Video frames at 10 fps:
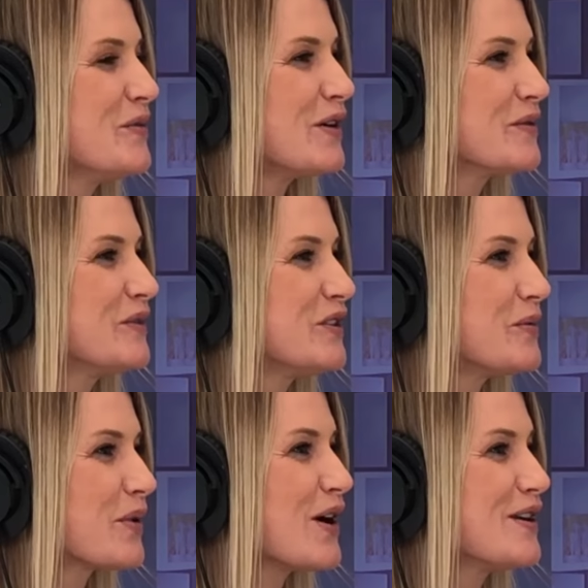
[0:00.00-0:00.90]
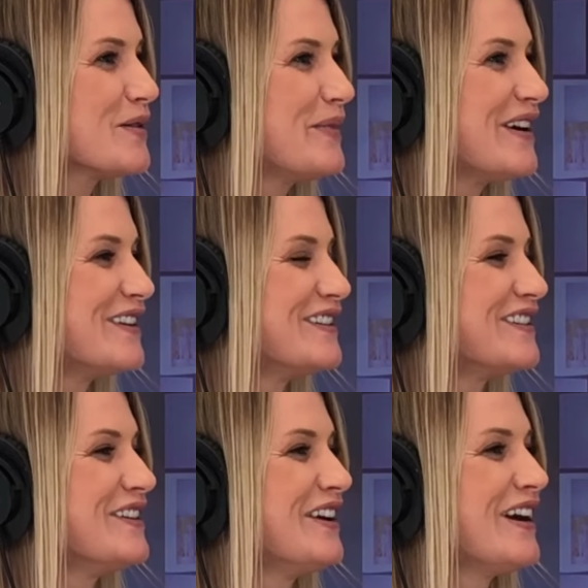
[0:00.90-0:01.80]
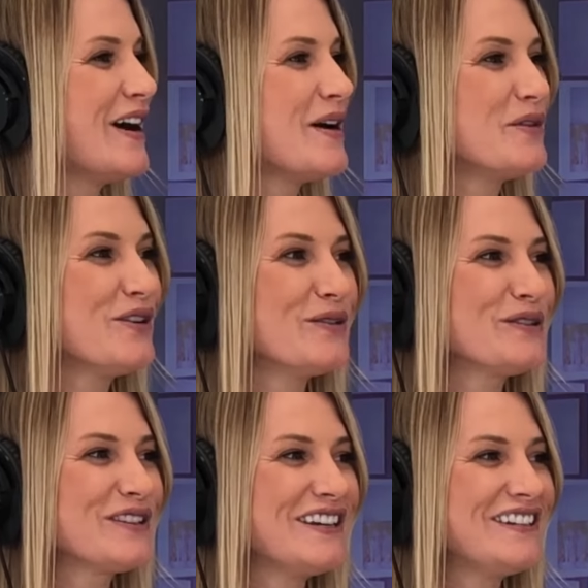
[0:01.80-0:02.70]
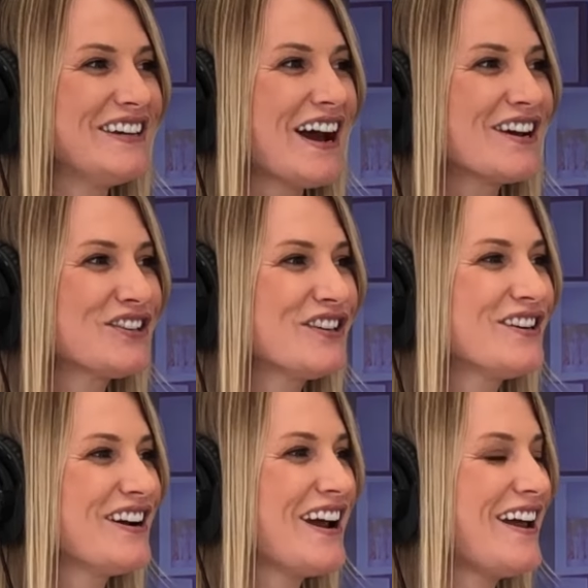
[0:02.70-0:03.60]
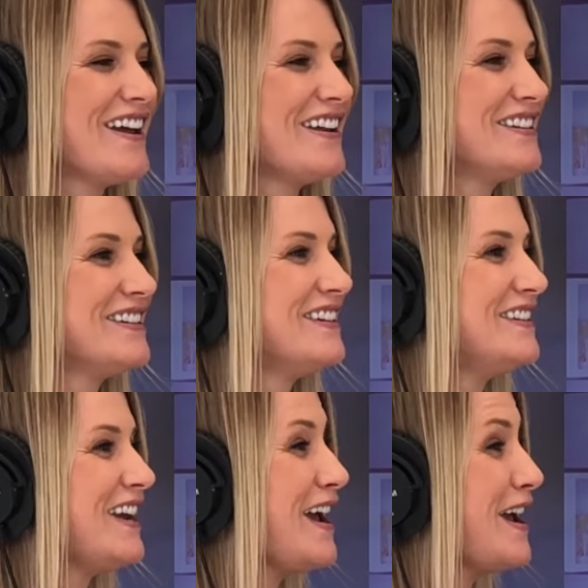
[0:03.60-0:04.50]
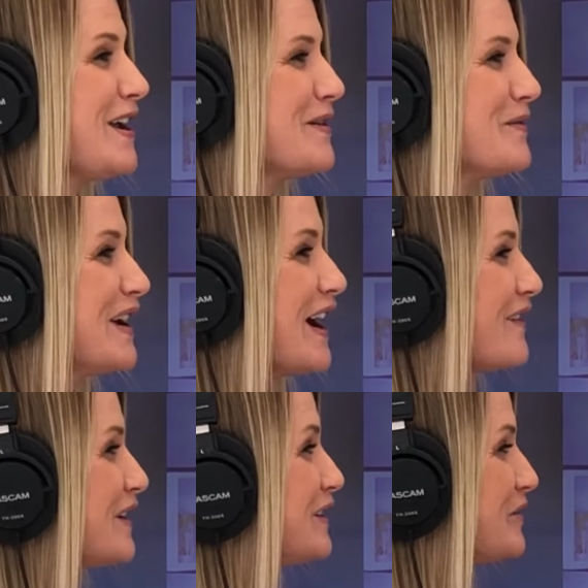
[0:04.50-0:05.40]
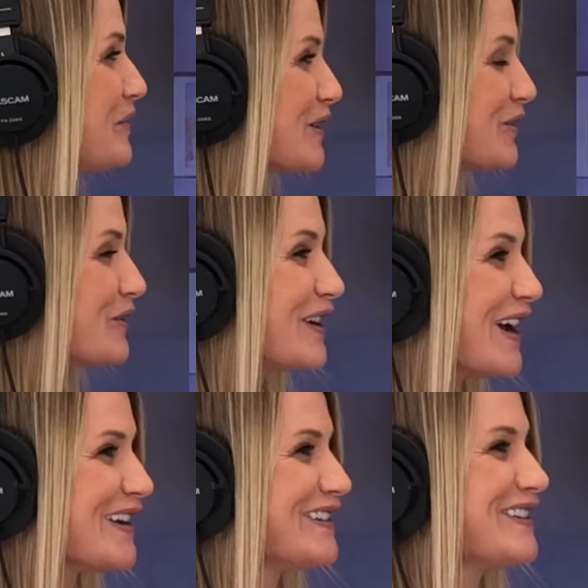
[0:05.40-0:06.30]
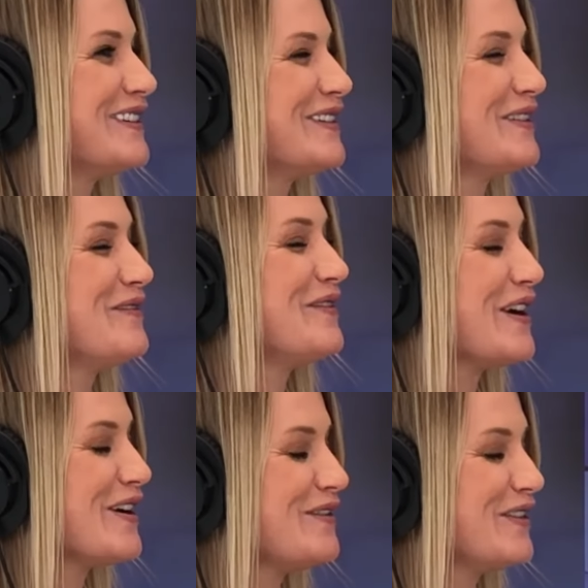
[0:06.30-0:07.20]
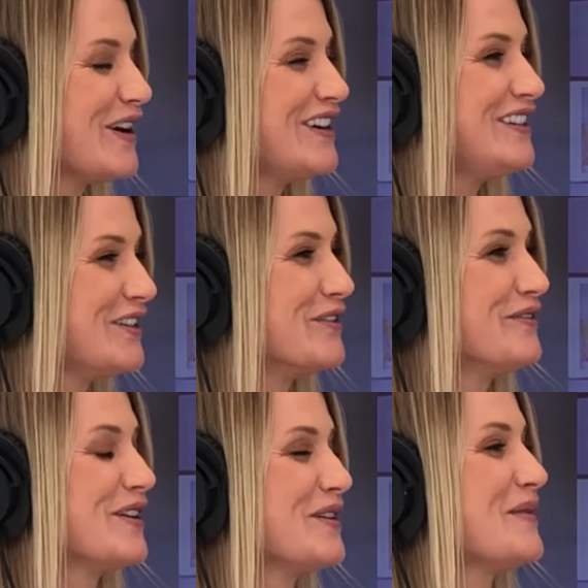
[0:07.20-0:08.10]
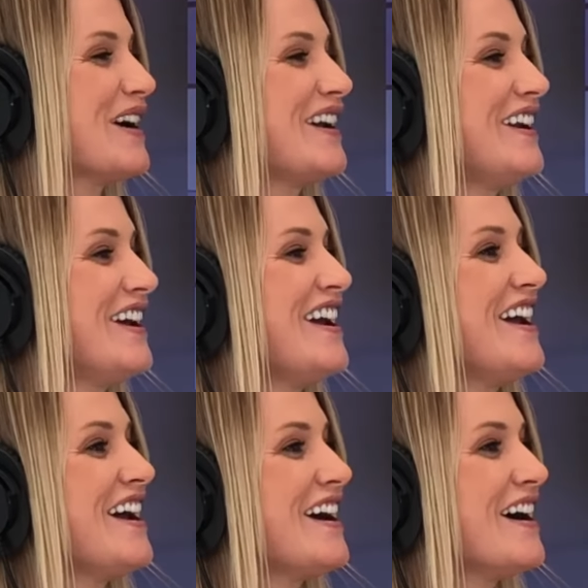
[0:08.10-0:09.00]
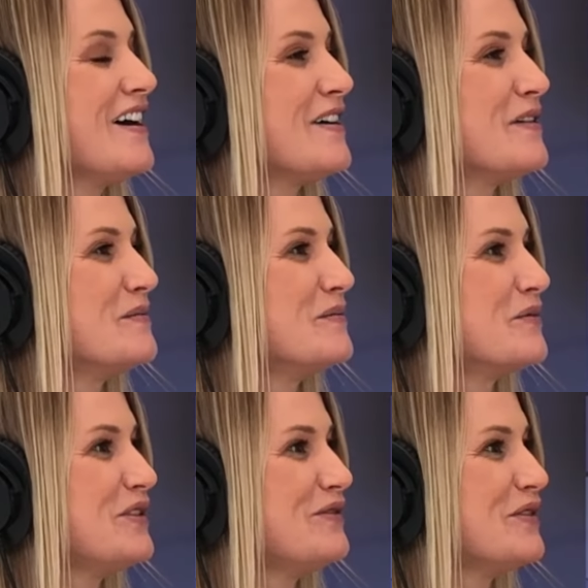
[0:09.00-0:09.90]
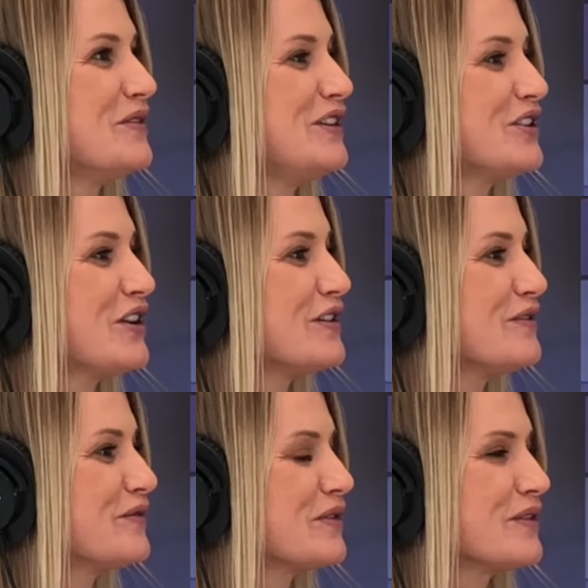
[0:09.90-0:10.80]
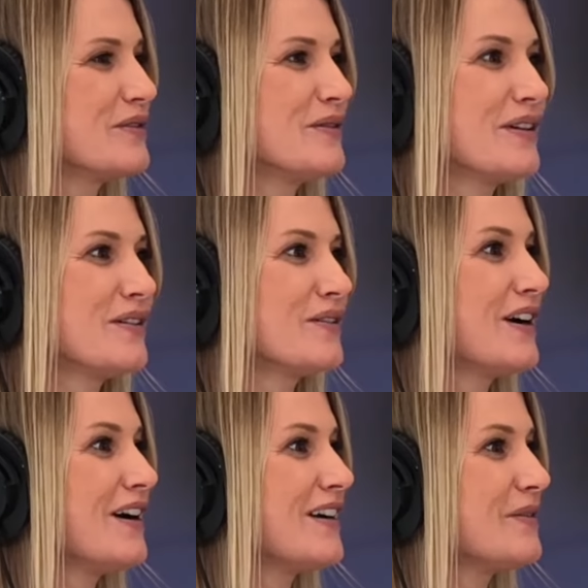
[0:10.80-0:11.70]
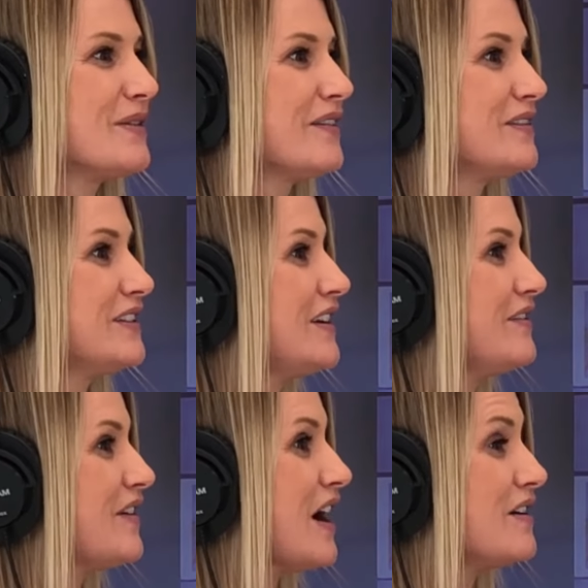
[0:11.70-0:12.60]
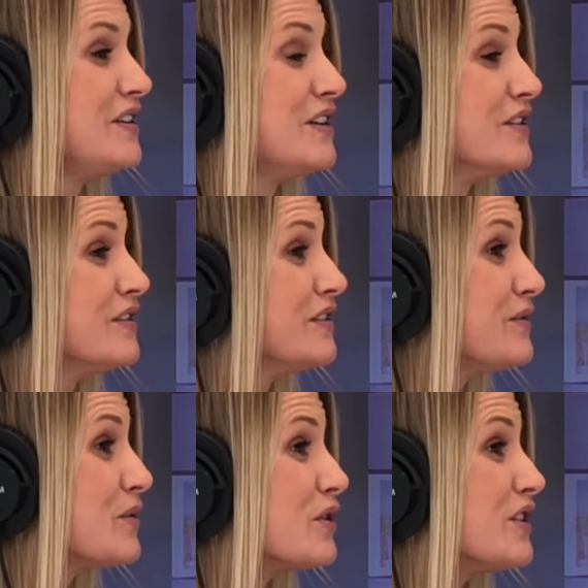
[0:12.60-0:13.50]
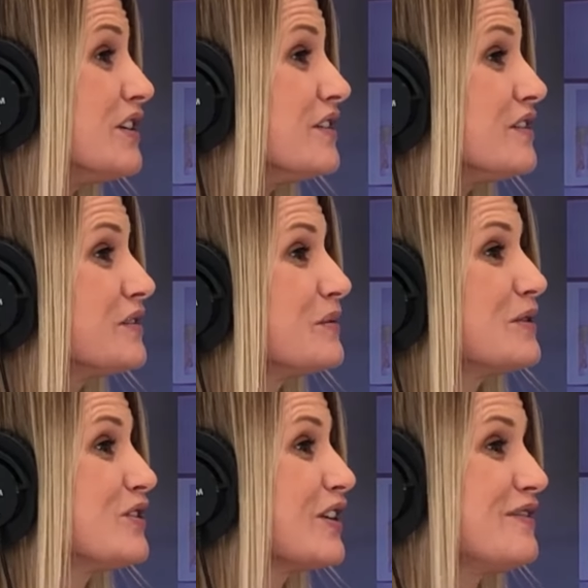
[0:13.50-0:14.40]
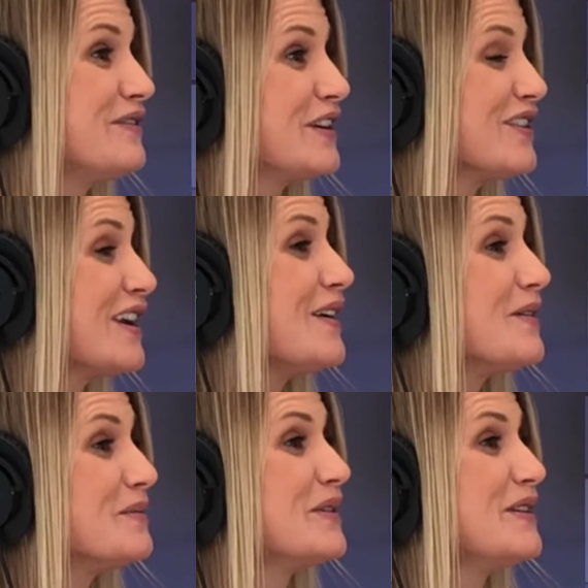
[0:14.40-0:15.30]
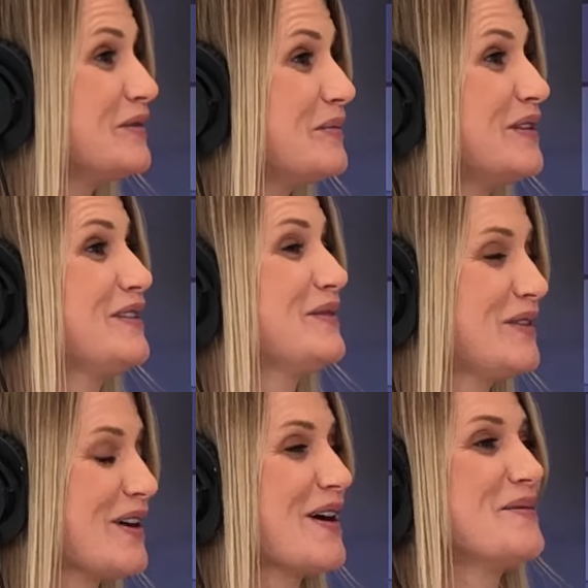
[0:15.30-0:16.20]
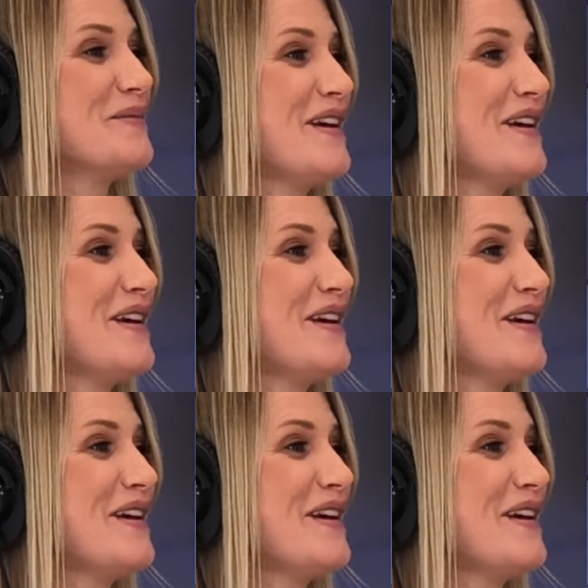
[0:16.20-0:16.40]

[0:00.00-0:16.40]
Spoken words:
Welcome to the Product Buzz. I'm your host, Lacey Asher, and today we have a special guest, a very, very dear friend of mine. We've known each other for, oh God, I would have to say 5 years, 4 years. We were trying to figure it out, but it's been some time.